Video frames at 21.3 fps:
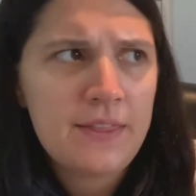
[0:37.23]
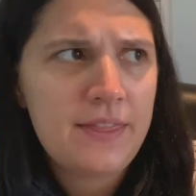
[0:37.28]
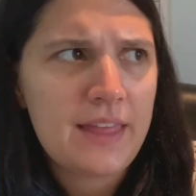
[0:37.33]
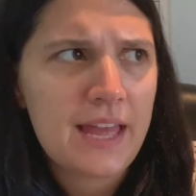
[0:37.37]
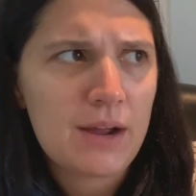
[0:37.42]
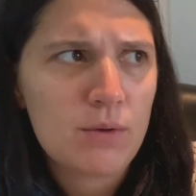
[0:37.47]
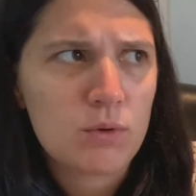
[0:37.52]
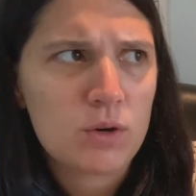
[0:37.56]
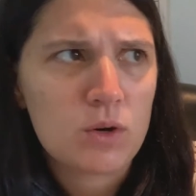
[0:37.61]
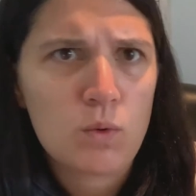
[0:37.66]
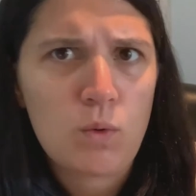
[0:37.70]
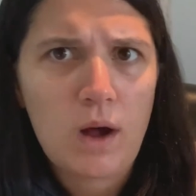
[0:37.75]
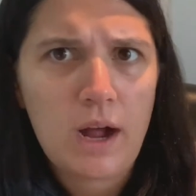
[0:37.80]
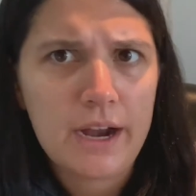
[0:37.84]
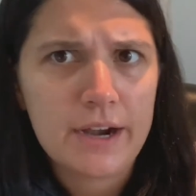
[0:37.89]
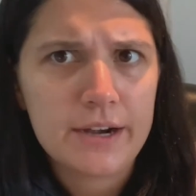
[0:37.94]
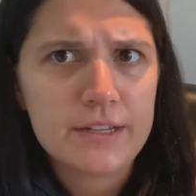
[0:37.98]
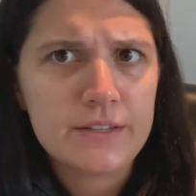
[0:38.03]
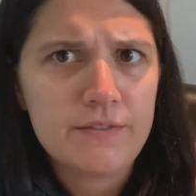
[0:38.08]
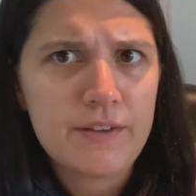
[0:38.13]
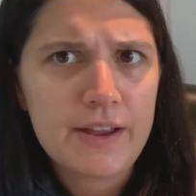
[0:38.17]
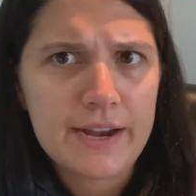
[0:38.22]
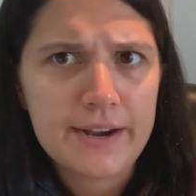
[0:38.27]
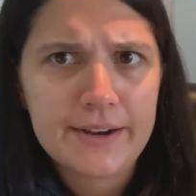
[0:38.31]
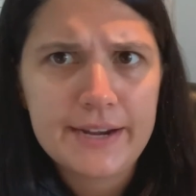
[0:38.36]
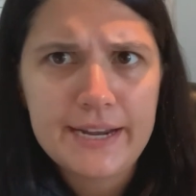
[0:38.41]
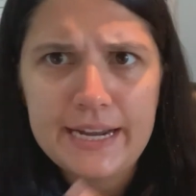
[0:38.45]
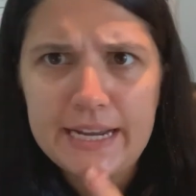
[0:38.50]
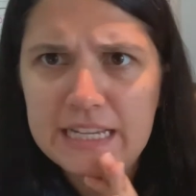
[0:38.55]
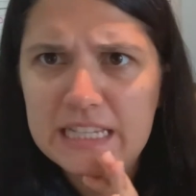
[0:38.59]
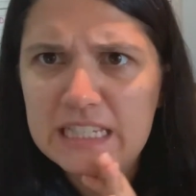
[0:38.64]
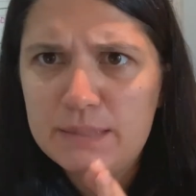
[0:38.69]
that requires
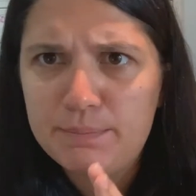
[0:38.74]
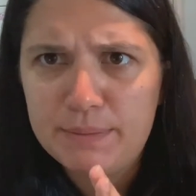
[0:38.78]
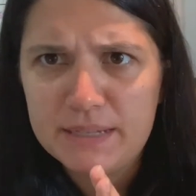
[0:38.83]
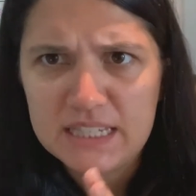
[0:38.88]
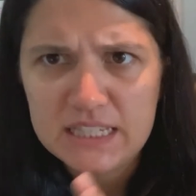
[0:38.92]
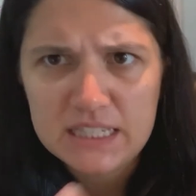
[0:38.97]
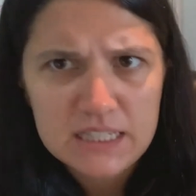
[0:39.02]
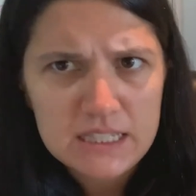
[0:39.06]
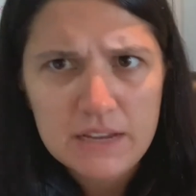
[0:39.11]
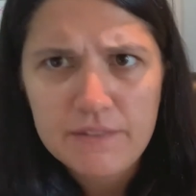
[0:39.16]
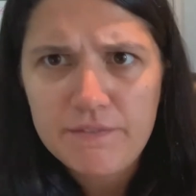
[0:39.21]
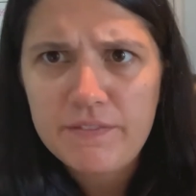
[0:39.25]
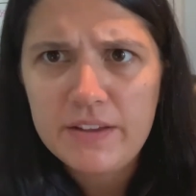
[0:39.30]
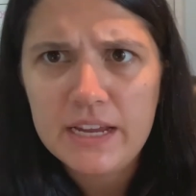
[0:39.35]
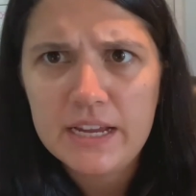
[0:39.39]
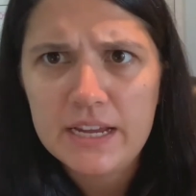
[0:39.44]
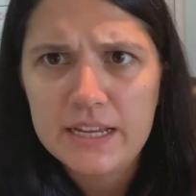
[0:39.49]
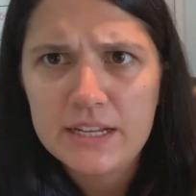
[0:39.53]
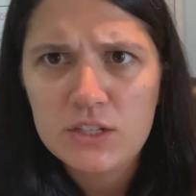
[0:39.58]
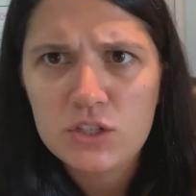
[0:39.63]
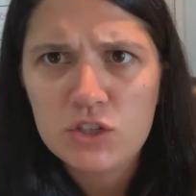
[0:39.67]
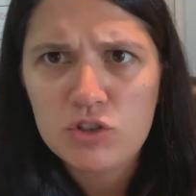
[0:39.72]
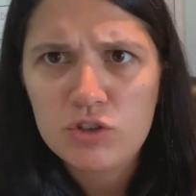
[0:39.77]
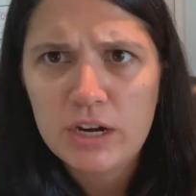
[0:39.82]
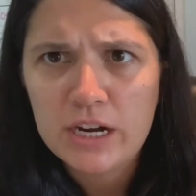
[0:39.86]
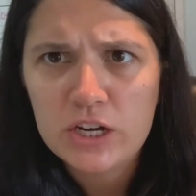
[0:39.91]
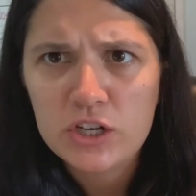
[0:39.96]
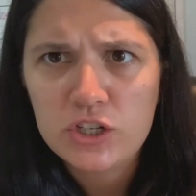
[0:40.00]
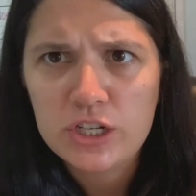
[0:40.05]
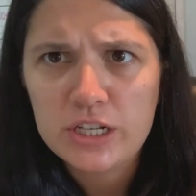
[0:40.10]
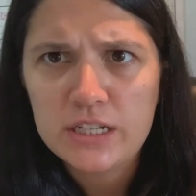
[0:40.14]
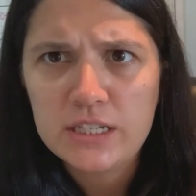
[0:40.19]
very specific
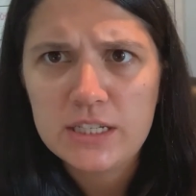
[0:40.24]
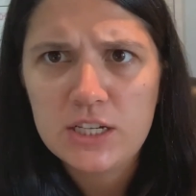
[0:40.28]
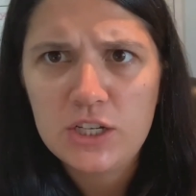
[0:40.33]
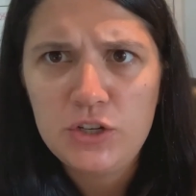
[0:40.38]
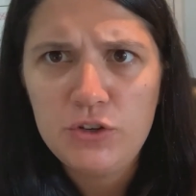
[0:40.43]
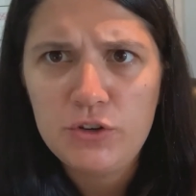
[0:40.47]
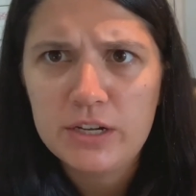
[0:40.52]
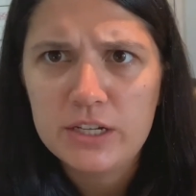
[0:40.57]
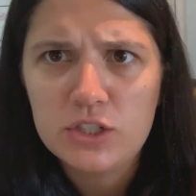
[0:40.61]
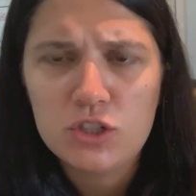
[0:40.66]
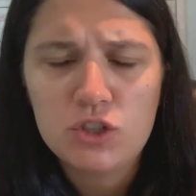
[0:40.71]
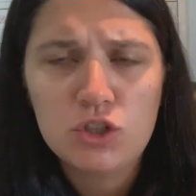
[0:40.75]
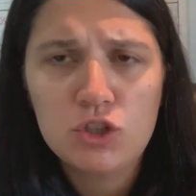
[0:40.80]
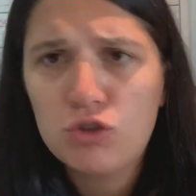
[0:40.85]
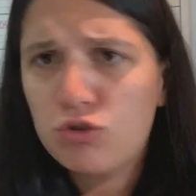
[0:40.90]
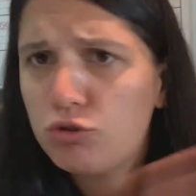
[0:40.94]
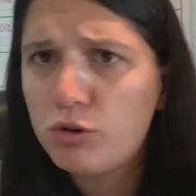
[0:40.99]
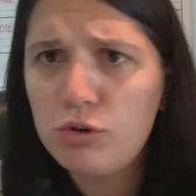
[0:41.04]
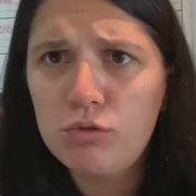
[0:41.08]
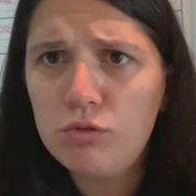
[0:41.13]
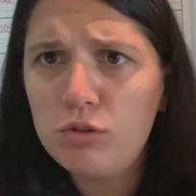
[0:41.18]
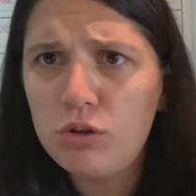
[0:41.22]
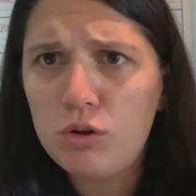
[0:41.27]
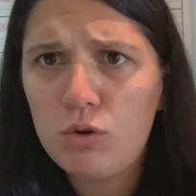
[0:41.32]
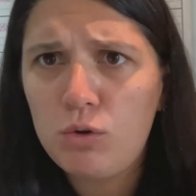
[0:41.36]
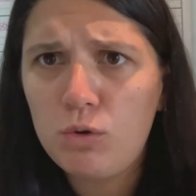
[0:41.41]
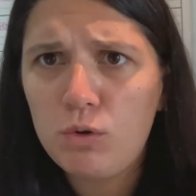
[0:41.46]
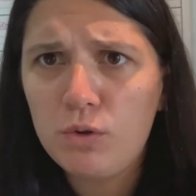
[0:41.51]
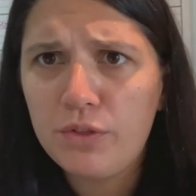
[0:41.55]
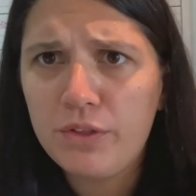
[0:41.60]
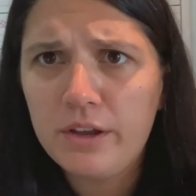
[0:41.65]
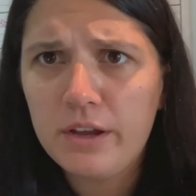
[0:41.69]
instructions and you can screw the
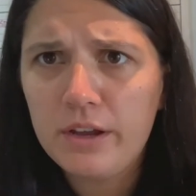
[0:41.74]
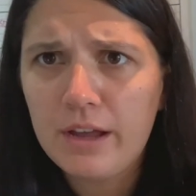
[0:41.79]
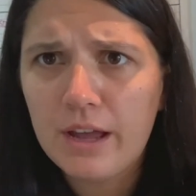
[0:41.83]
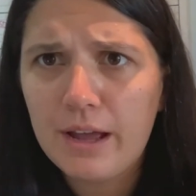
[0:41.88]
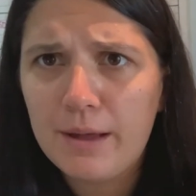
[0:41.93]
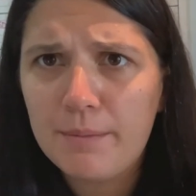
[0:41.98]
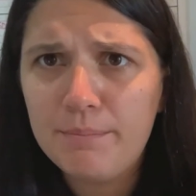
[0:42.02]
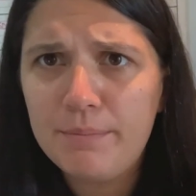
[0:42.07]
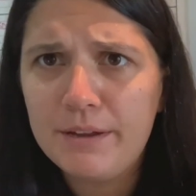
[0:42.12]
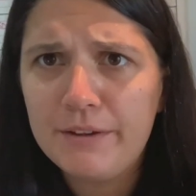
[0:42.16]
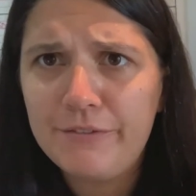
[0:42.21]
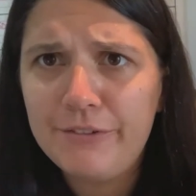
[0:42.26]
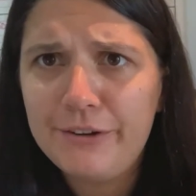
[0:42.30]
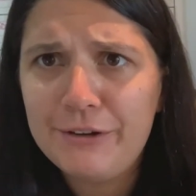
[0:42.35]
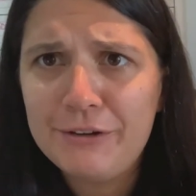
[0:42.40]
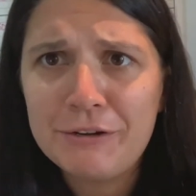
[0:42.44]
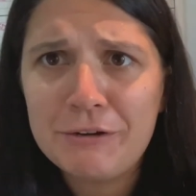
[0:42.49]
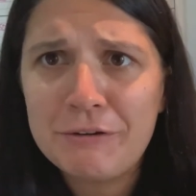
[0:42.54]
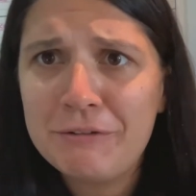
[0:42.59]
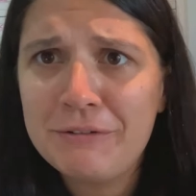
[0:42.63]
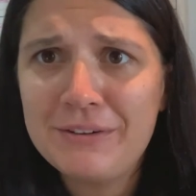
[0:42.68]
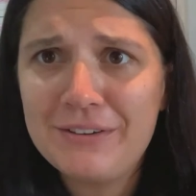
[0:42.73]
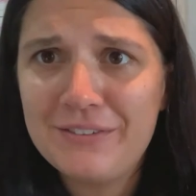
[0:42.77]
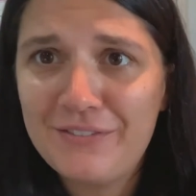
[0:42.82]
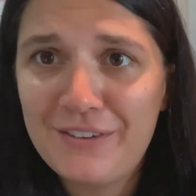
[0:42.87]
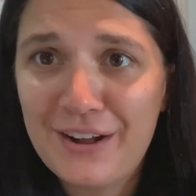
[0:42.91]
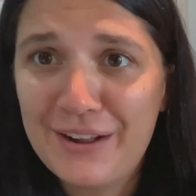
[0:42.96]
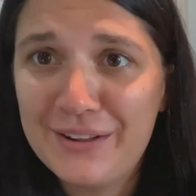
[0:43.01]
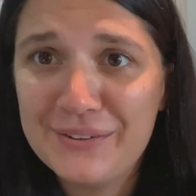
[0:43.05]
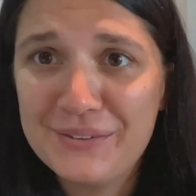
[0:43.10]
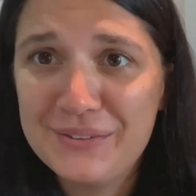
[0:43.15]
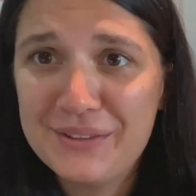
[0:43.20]
whole thing up if you don't
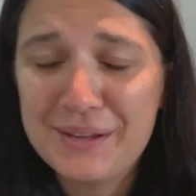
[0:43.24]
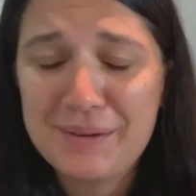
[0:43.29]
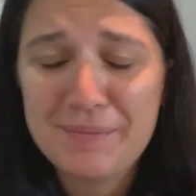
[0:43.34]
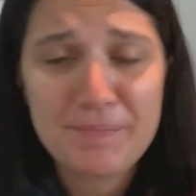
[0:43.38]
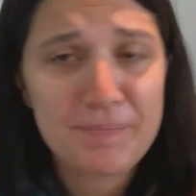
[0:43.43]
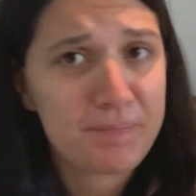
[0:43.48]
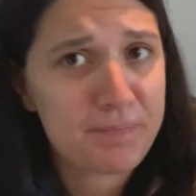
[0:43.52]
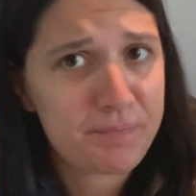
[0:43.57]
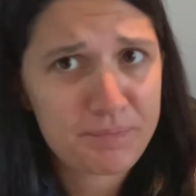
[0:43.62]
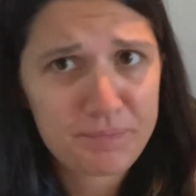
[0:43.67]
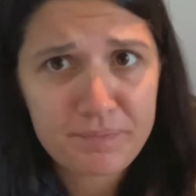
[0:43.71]
follow them.